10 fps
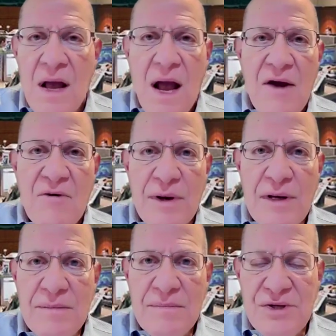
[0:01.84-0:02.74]
Hi everybody,
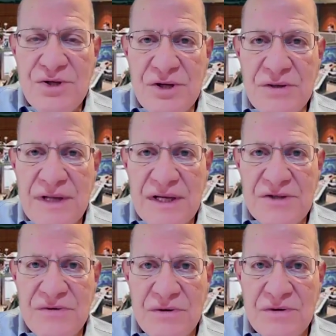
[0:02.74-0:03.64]
Mitch here. Thanks
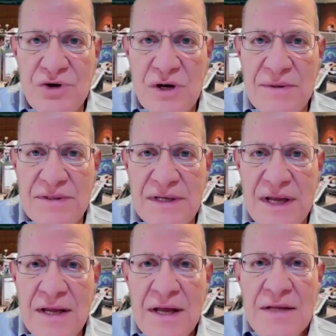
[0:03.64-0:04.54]
for joining me
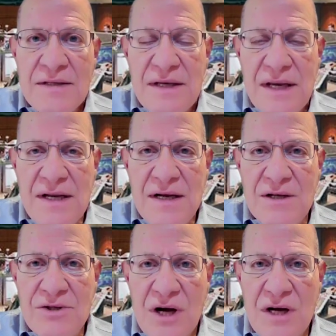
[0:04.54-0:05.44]
today. Today I'm
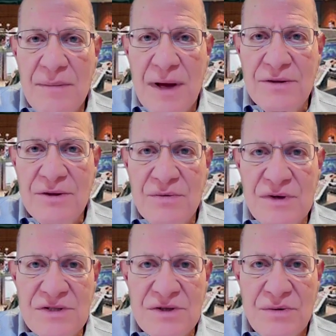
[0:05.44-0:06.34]
going to talk about the
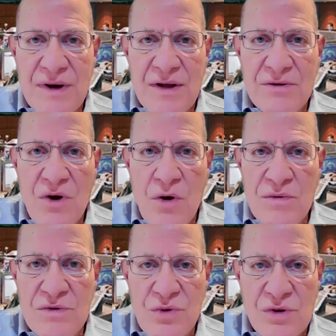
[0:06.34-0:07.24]
risks around
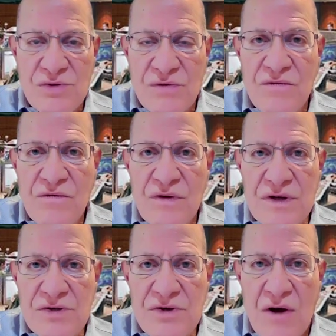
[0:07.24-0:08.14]
open source or
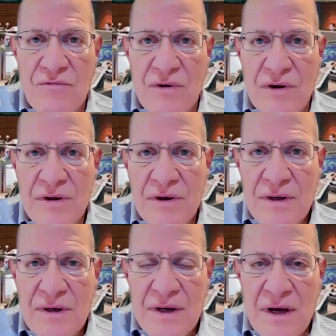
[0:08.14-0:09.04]
free software.
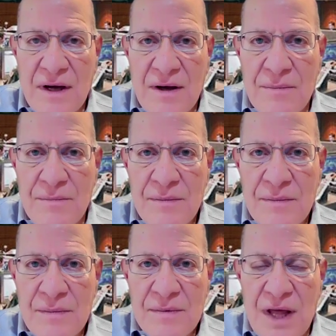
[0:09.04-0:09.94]
Um,
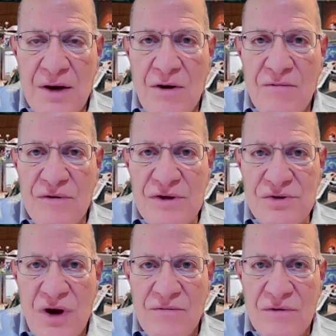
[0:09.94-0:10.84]
Not all free
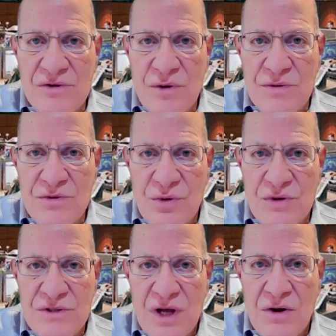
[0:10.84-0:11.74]
software is open
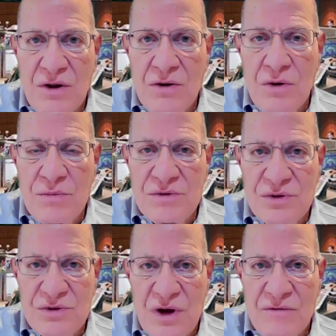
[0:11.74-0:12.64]
source, not all open
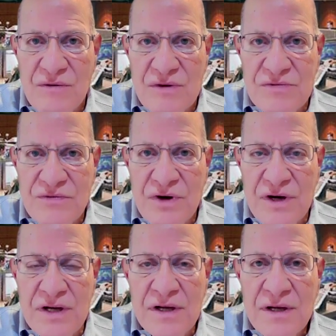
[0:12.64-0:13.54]
source software is
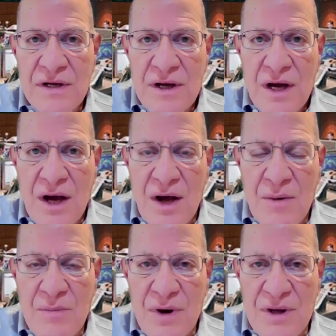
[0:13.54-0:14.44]
free,
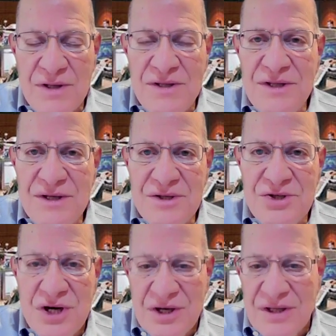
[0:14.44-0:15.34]
but
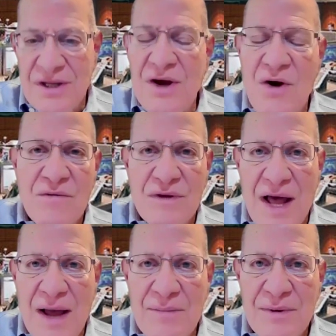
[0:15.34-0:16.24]
generally they
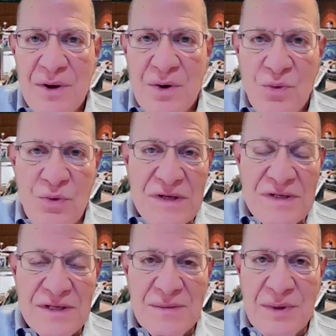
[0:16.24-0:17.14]
overlap
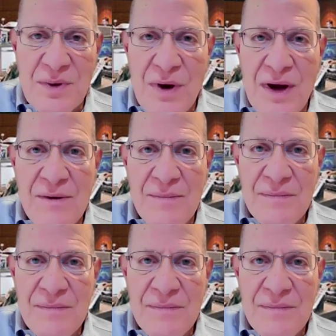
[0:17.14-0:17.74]
reasonably well.